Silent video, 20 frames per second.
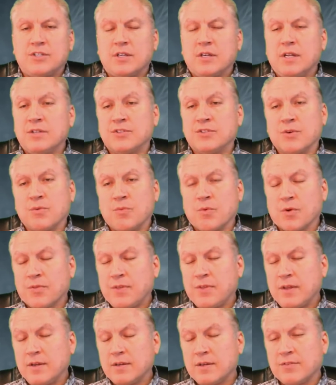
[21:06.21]
Is it worth
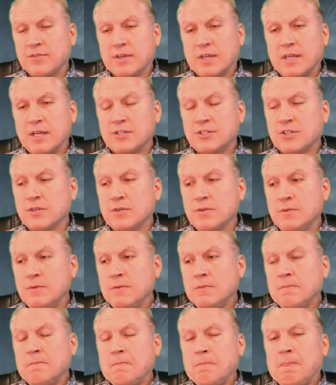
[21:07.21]
it? Does it get you,
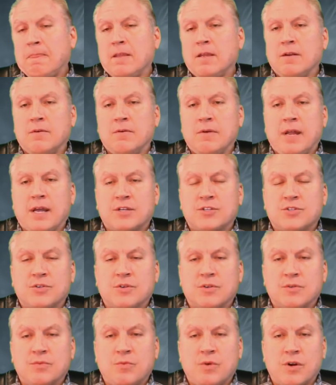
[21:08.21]
an extra
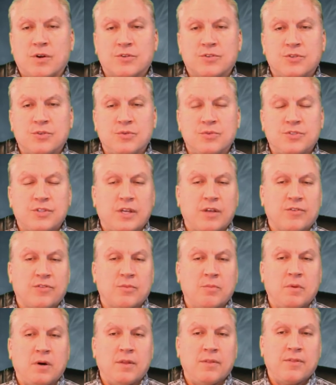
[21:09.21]
1 or 2 sales a
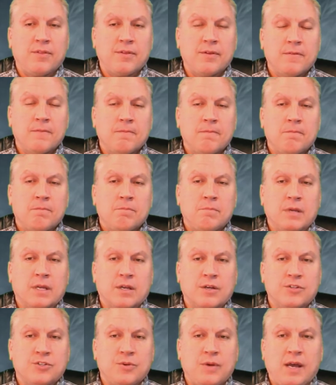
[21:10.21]
month
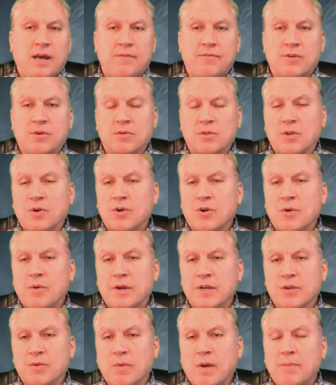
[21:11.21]
because you have their logo on
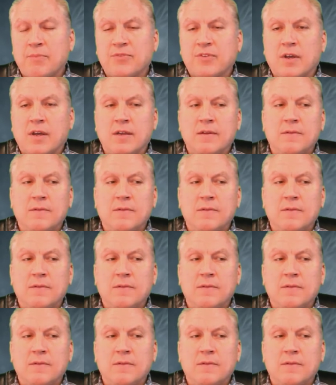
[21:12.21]
your website?